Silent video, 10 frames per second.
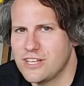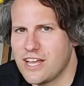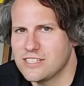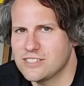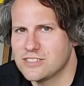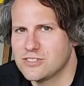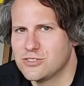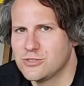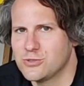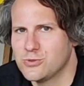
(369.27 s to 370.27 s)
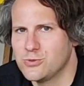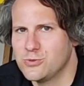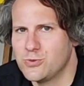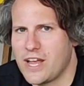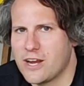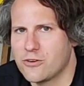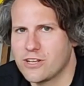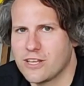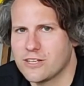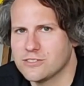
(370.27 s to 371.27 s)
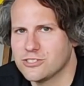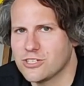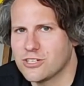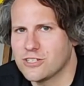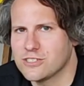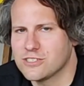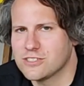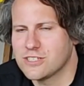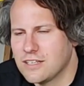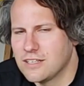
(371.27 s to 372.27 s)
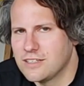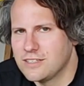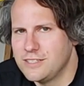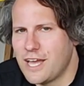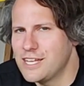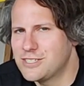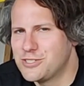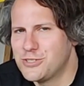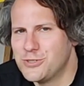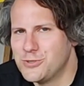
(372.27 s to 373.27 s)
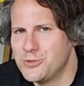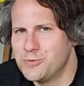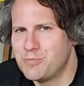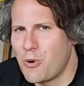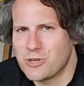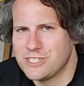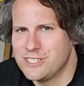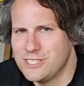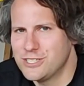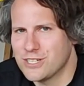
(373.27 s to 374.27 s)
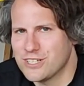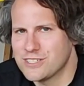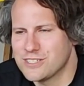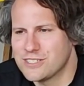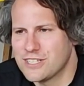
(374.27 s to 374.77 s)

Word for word: yes to airy linen shirts, yes to boxy t-shirts